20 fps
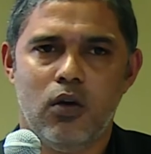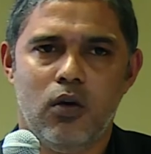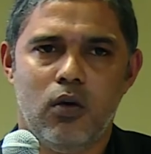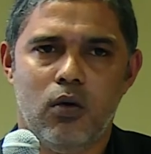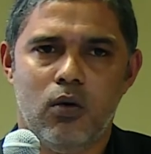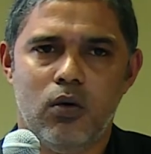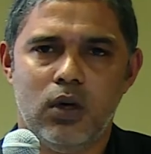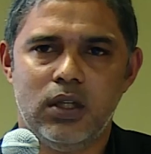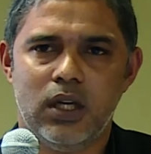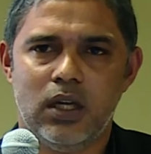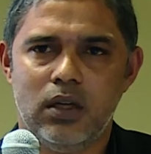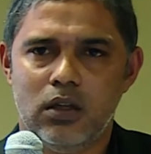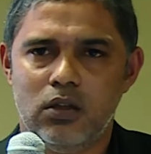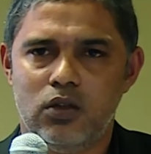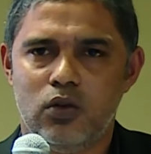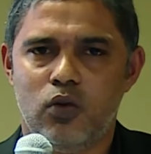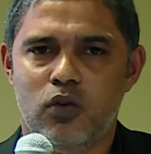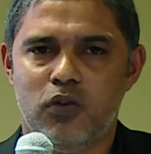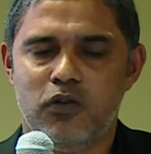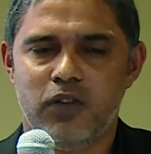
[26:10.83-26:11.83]
or attended
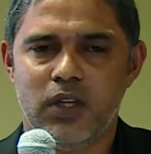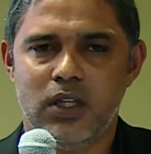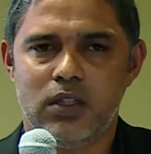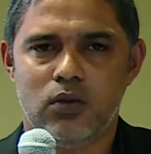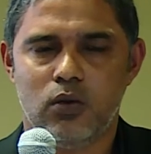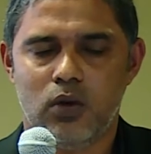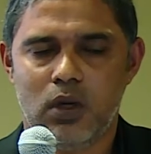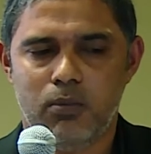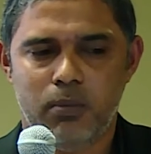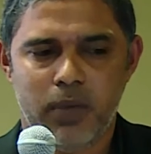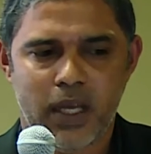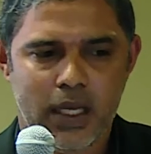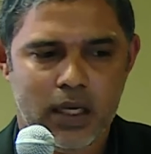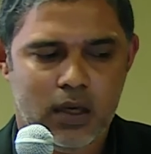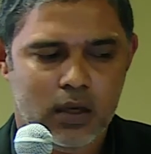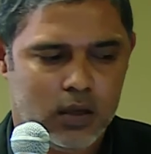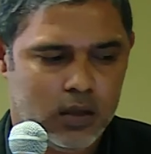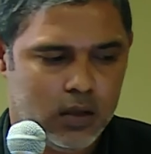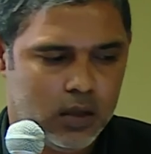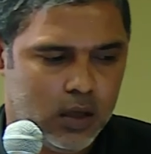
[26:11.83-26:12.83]
to or fixed or
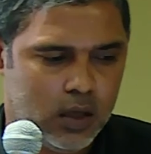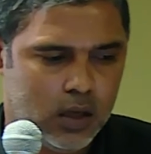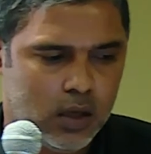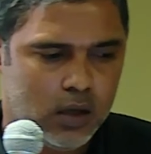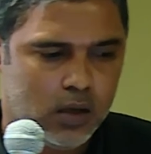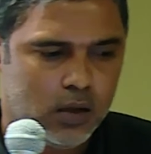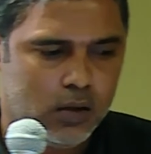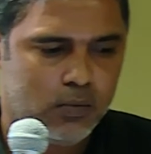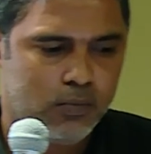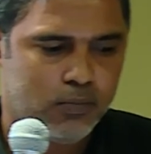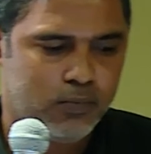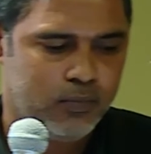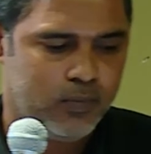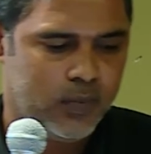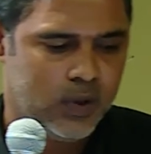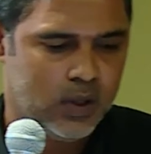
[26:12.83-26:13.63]
repaired. Um,